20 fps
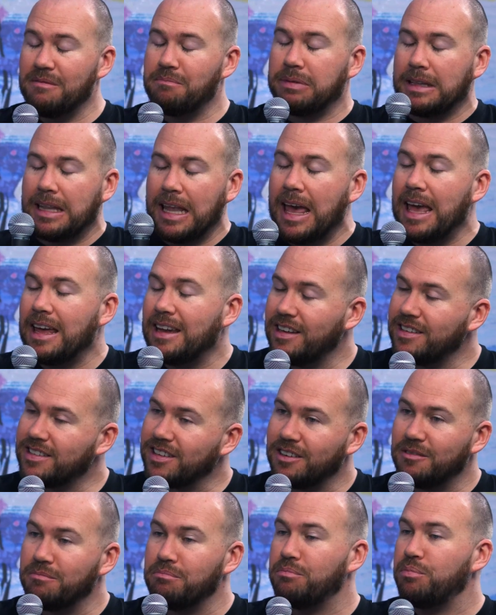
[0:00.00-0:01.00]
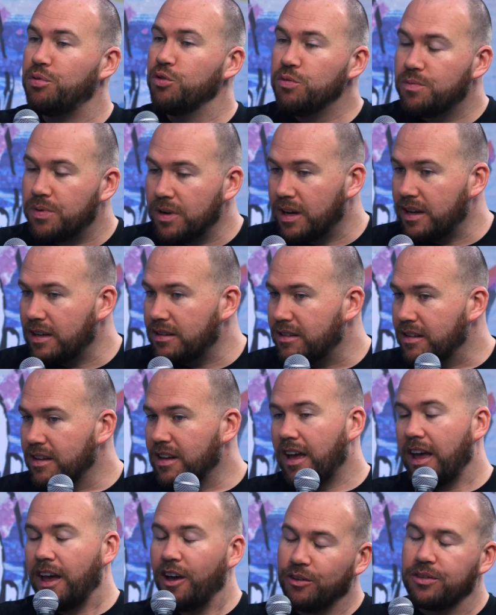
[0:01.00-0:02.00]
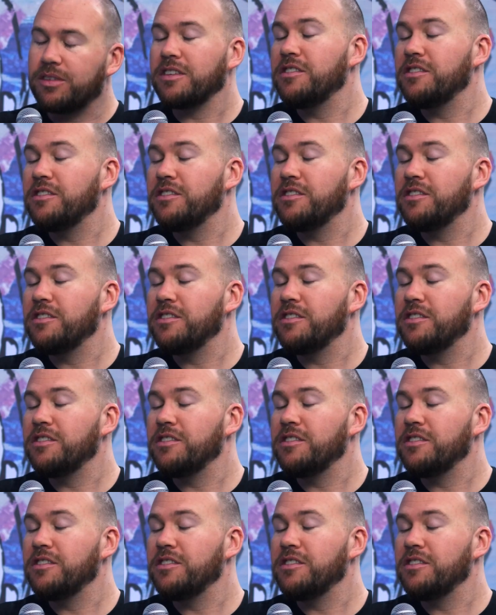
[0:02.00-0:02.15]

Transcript: plan is on Bupa health